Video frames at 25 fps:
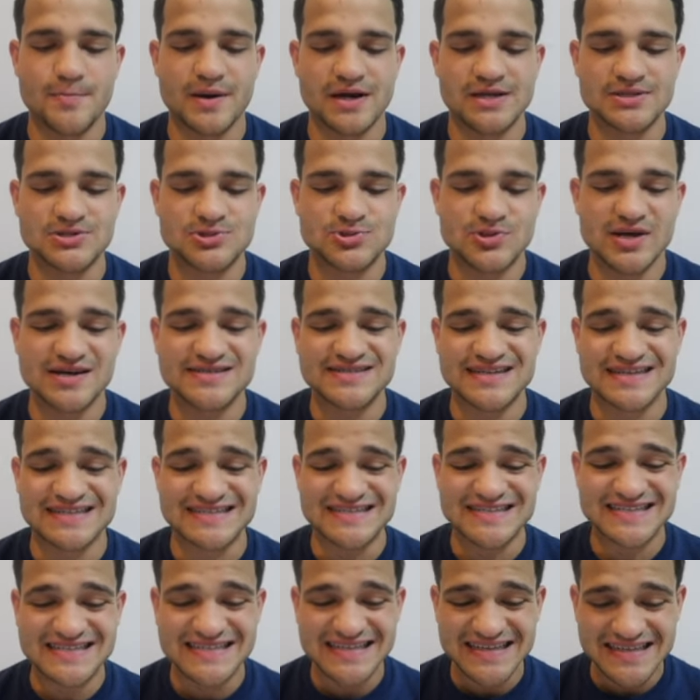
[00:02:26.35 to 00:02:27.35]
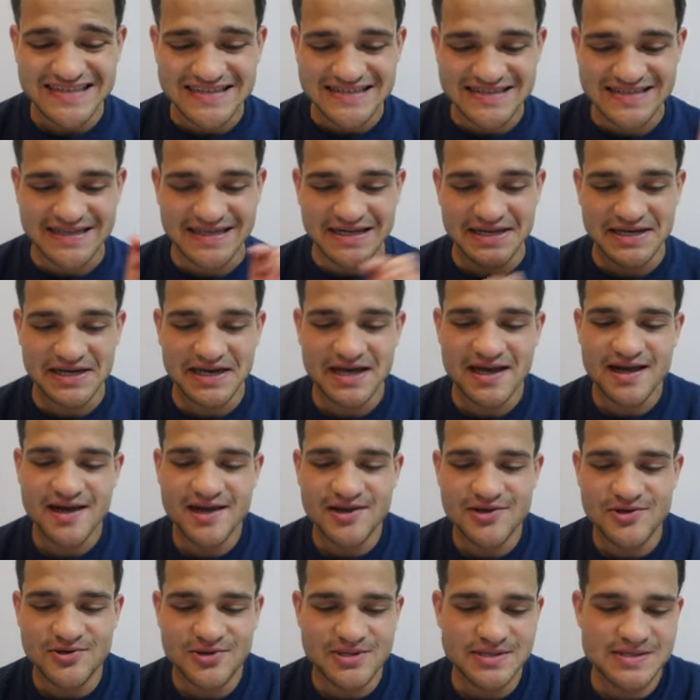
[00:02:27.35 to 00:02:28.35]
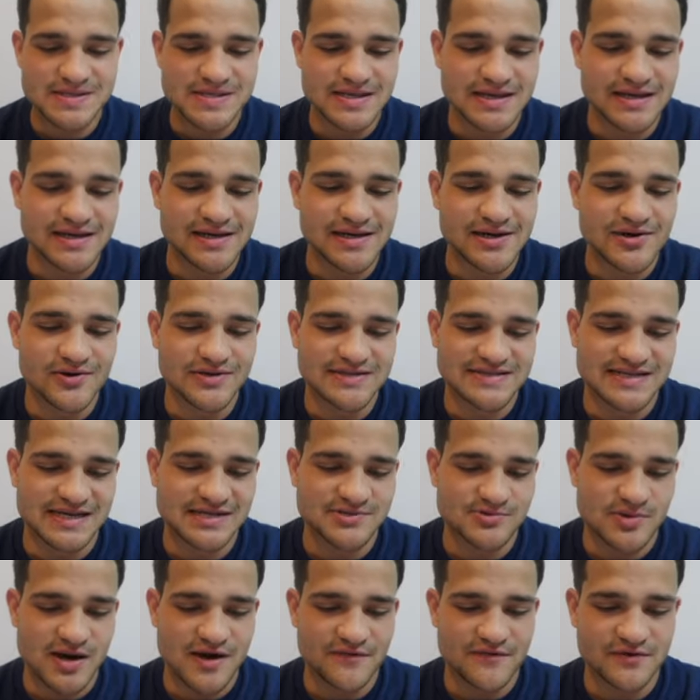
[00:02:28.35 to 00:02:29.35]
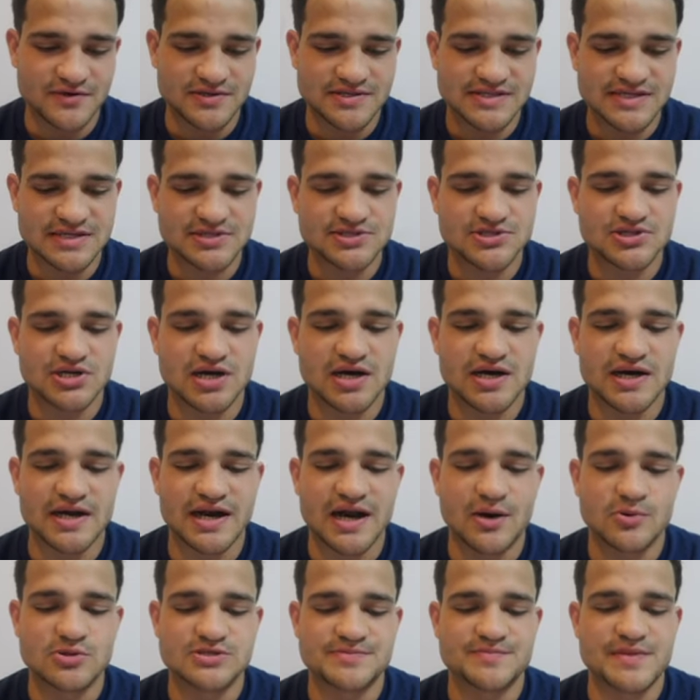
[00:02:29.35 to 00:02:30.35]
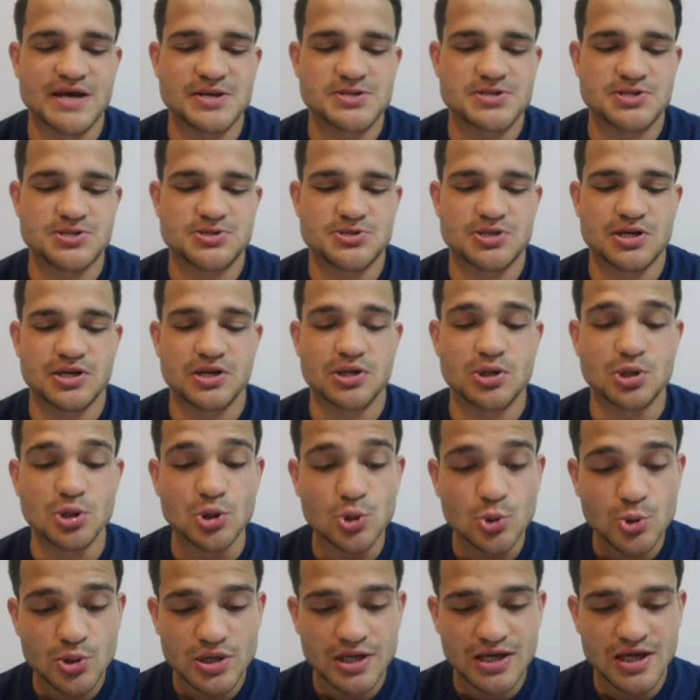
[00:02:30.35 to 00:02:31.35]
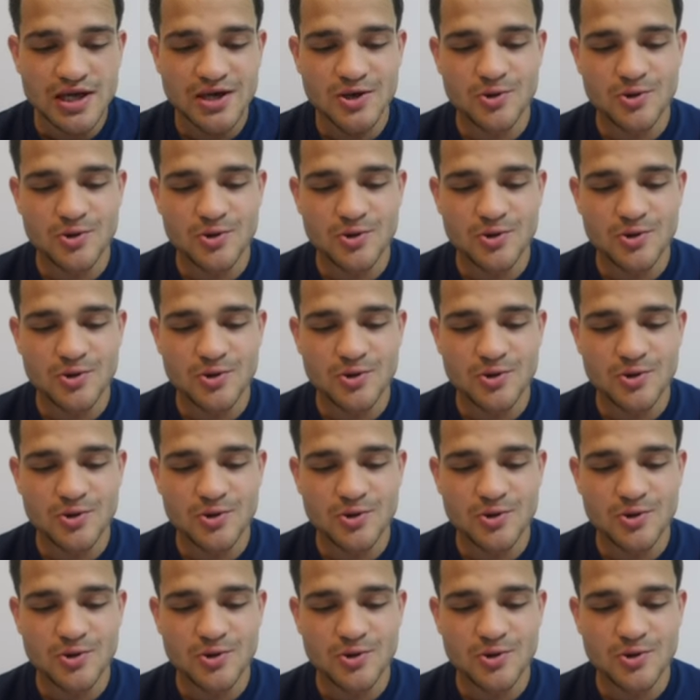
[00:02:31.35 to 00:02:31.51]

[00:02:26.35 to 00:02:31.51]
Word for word: But in 2016, you can see here it says Rafael Cintron, and I was messaging Luke,